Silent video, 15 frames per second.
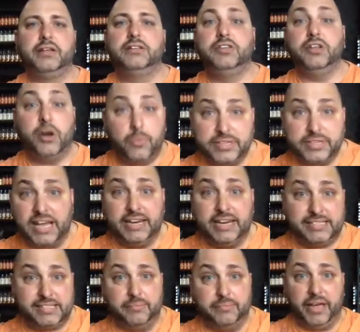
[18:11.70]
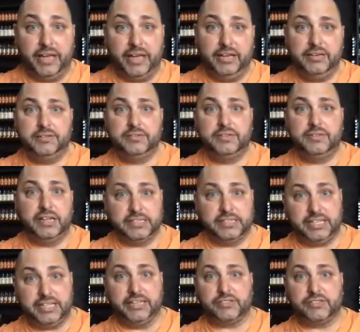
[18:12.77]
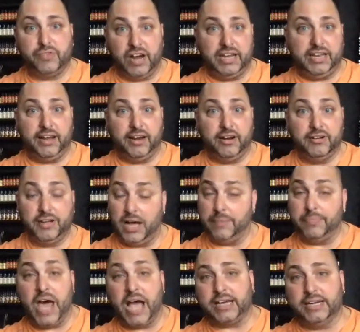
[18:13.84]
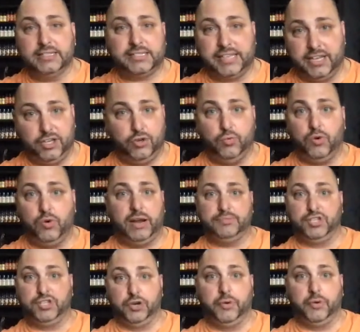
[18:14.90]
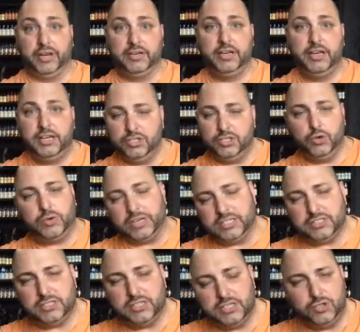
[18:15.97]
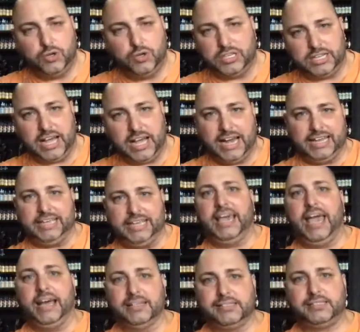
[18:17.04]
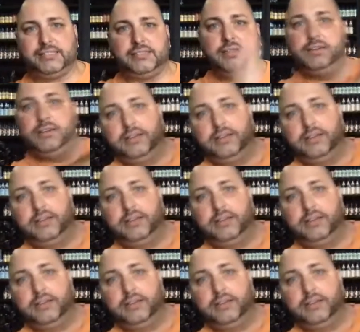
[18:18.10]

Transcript: You know what that is to me? Is this right here. I'm not going to tell you what I'm doing. You can you can kind of guess.